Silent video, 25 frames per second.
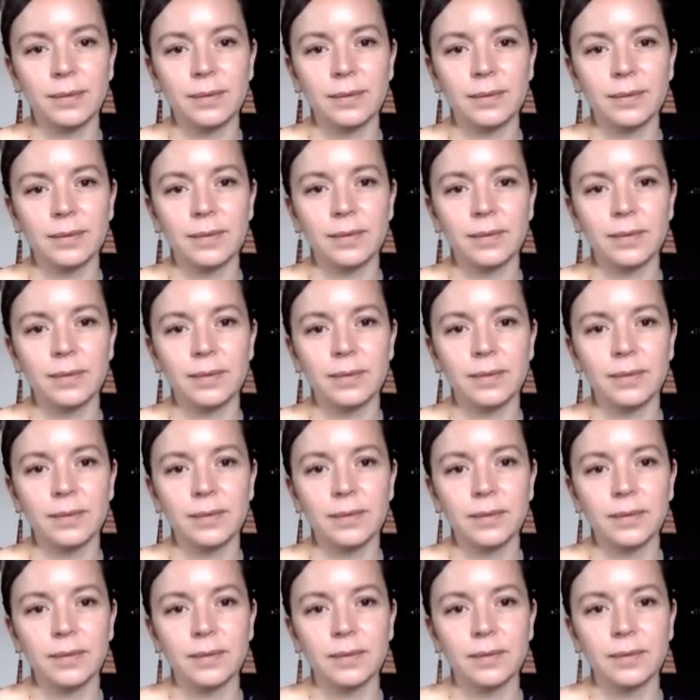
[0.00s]

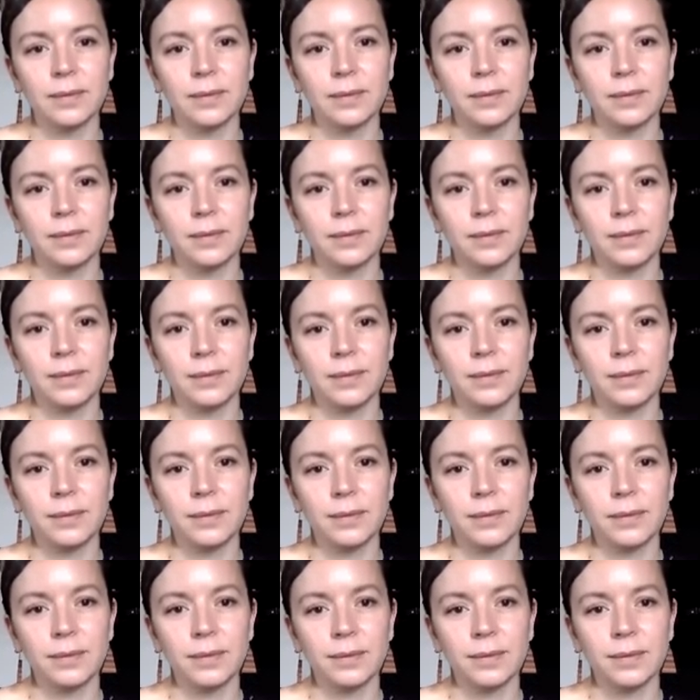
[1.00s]

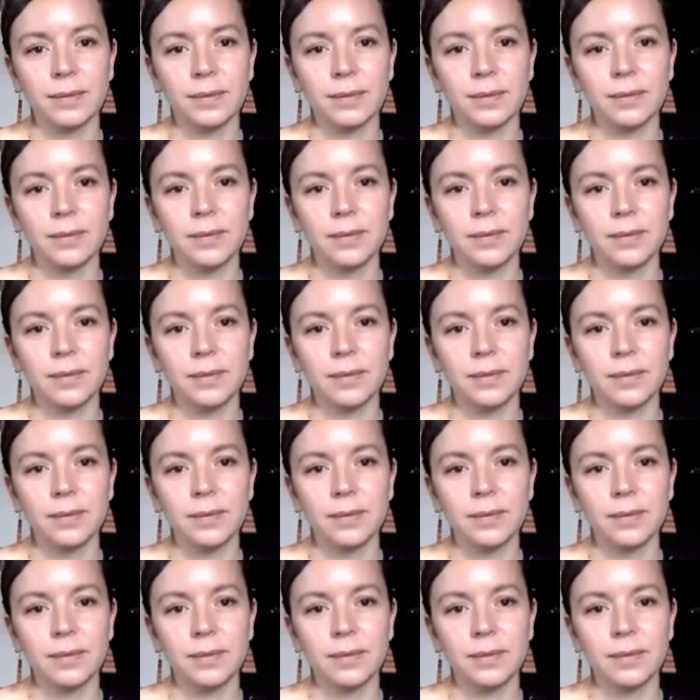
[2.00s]
The person shown says nothing.